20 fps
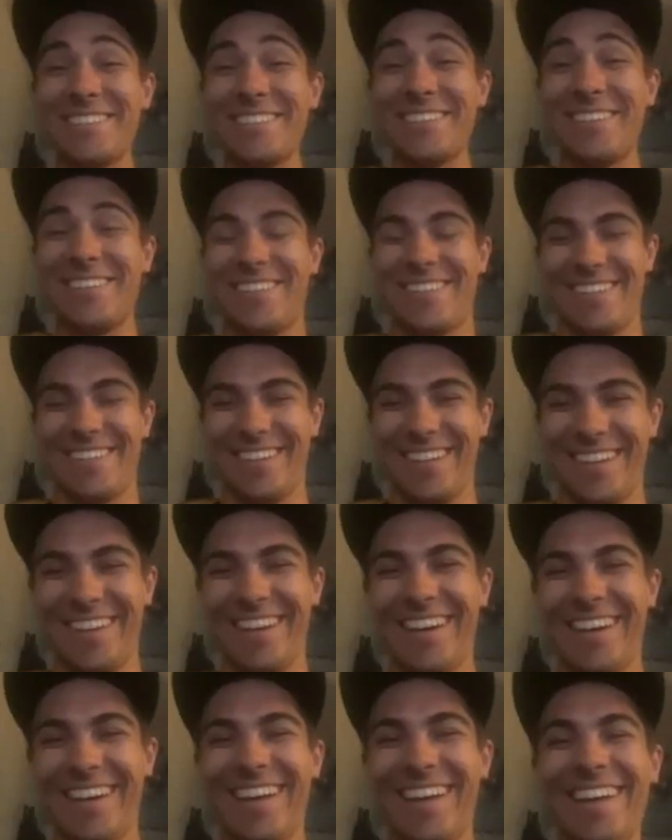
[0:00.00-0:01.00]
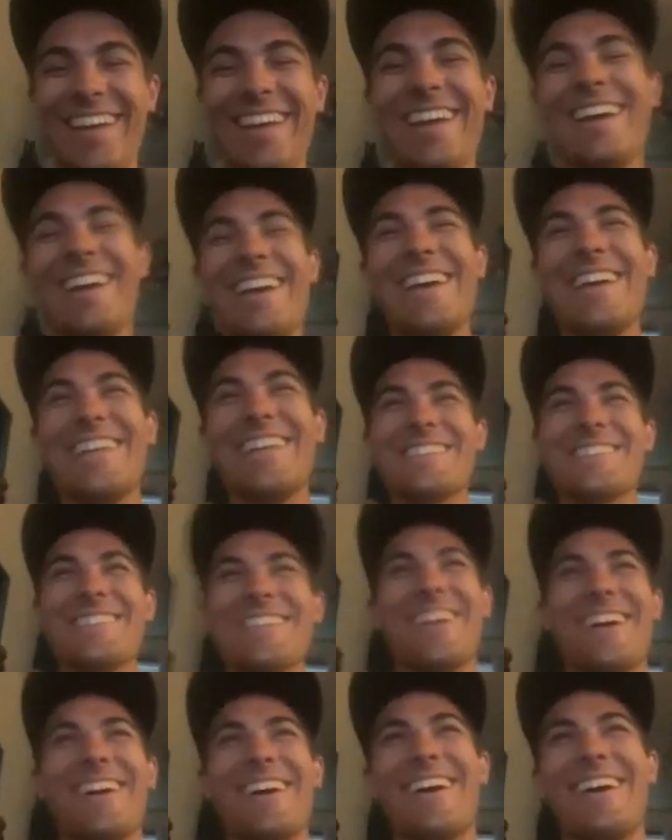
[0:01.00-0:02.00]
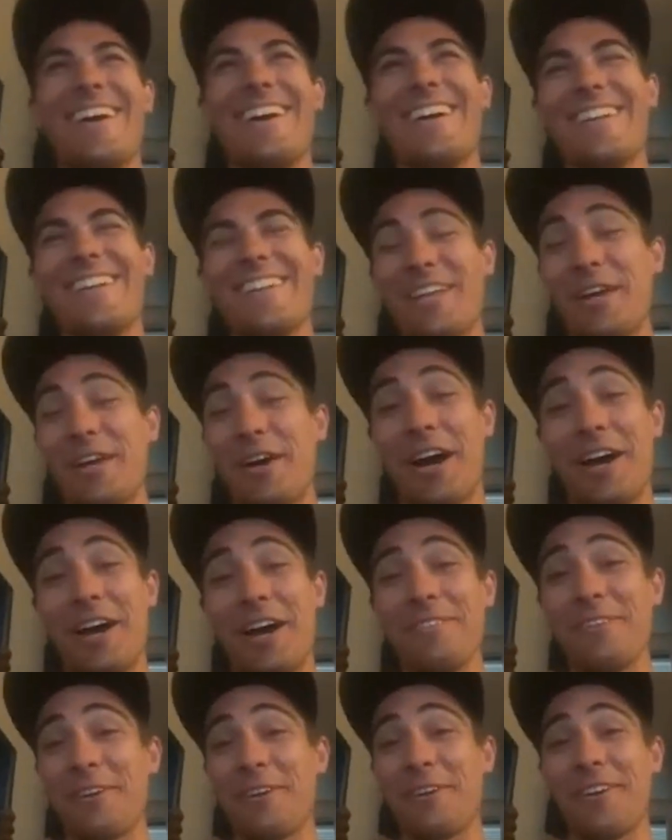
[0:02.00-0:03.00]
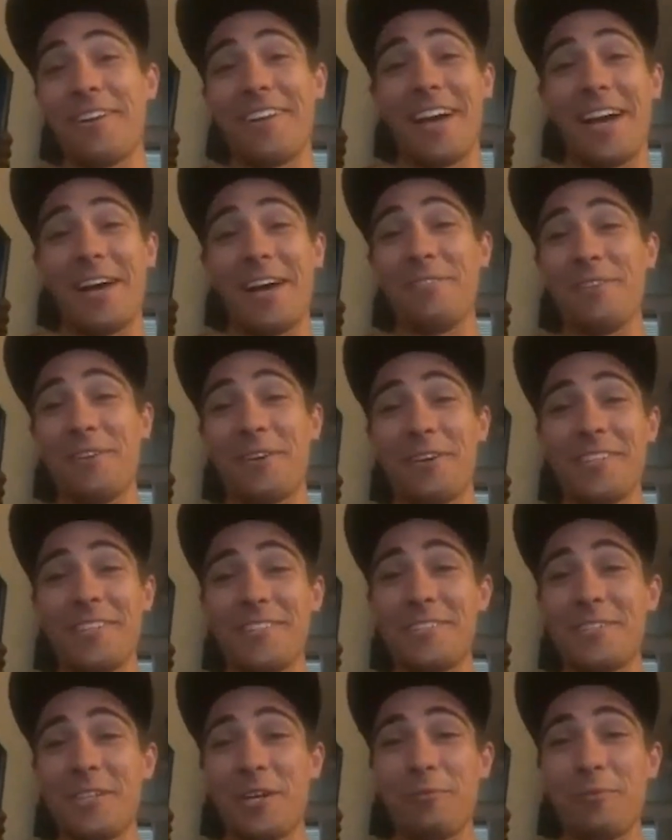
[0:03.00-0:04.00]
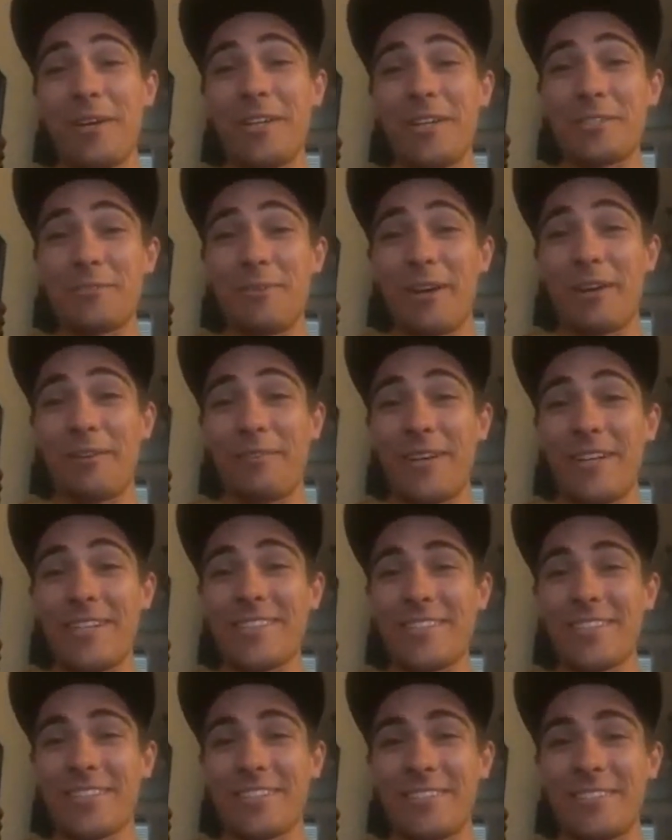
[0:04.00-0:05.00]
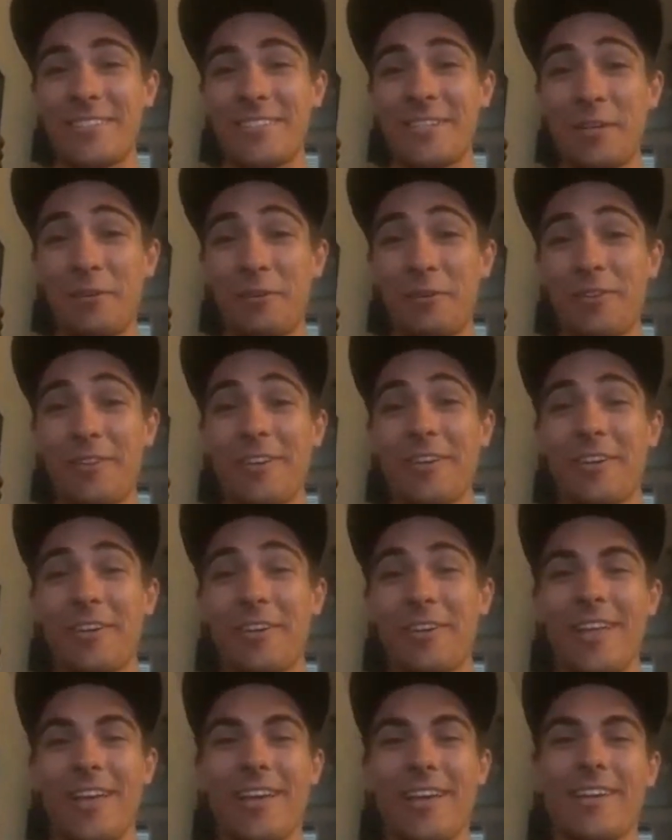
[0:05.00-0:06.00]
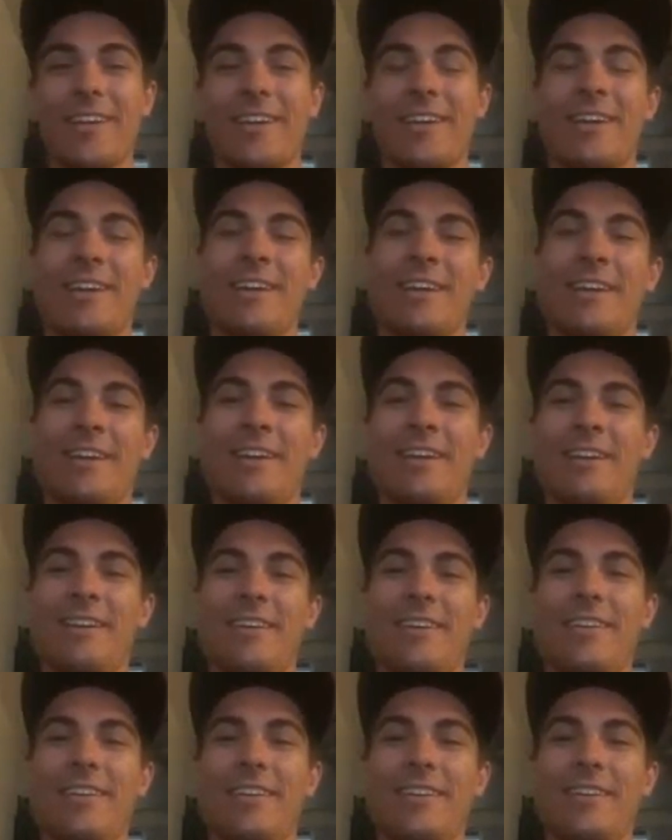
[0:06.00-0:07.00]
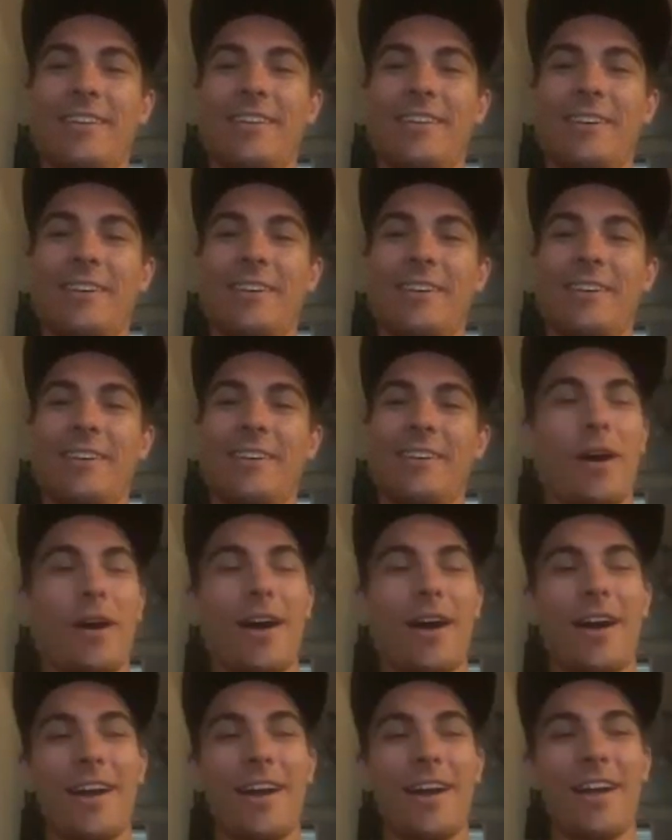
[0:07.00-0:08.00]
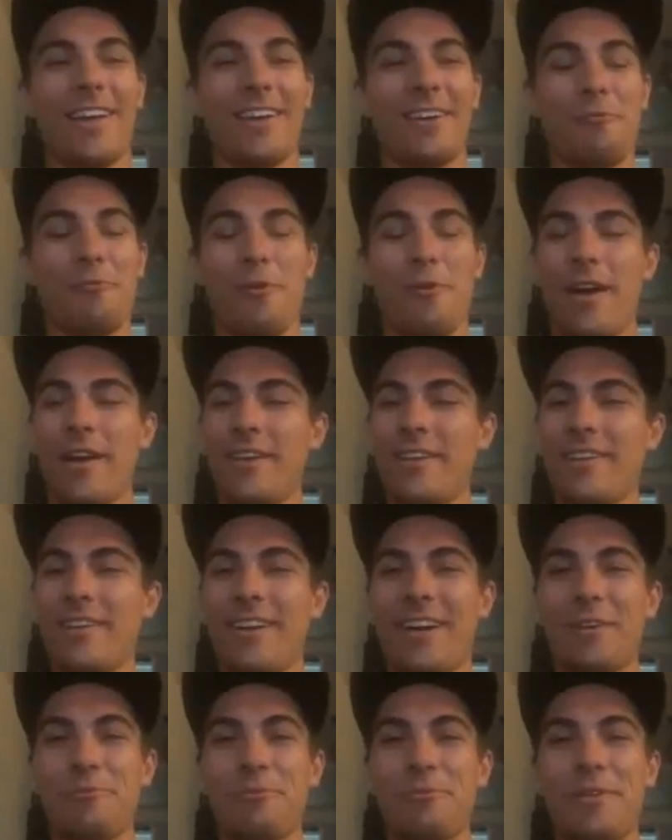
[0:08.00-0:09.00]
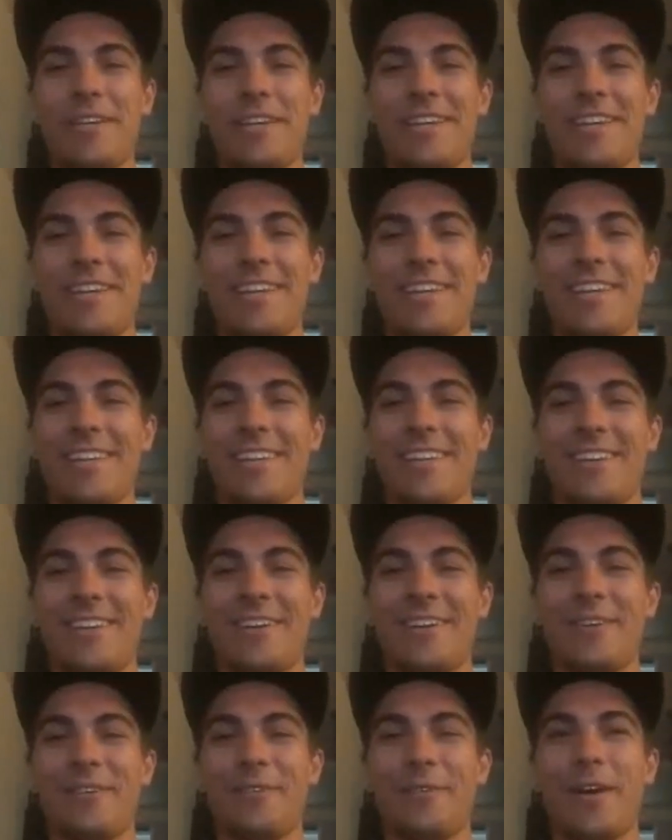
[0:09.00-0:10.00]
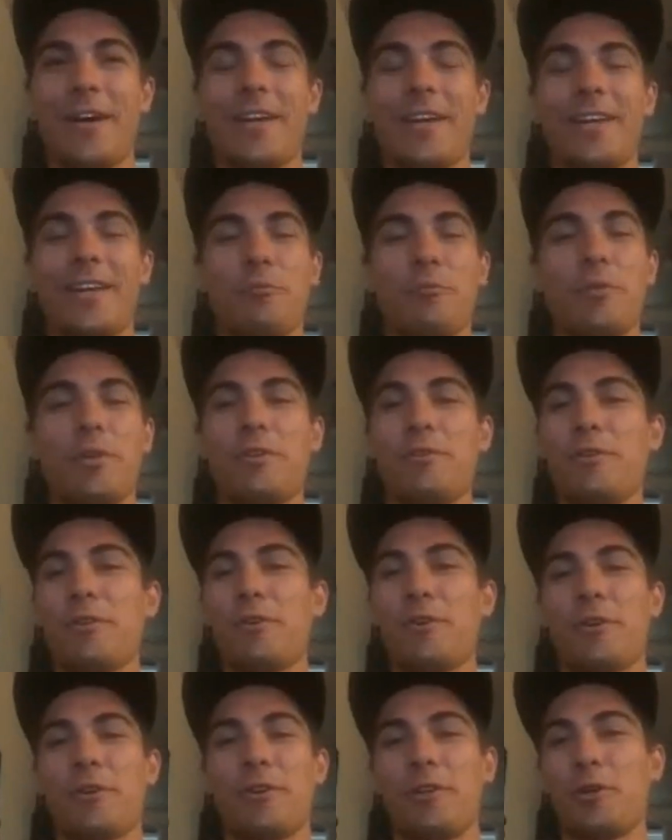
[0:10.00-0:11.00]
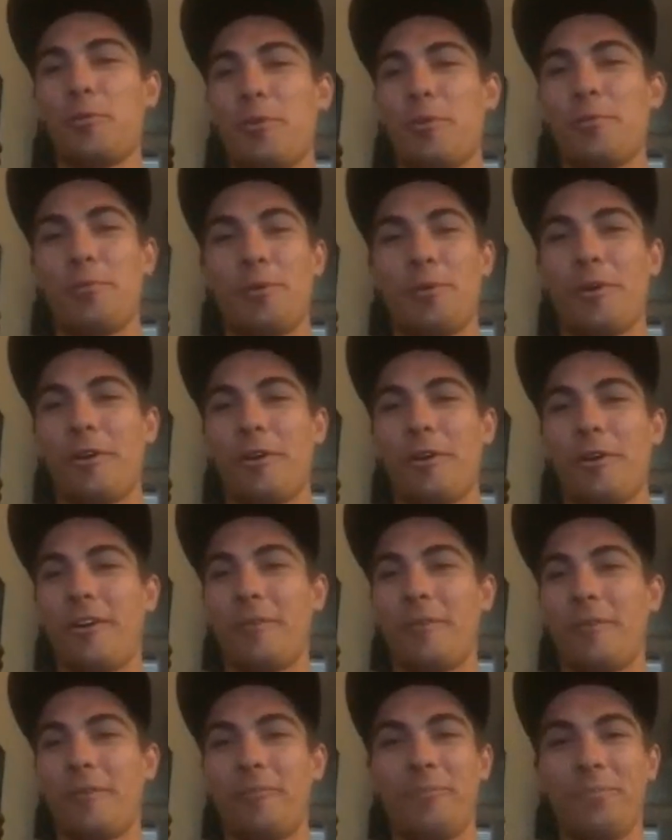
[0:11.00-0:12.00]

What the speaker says: dude. It's I've learned so much about racing in general, though. Like, and like why you got to be in it. Why? I mean, you learn a little bit more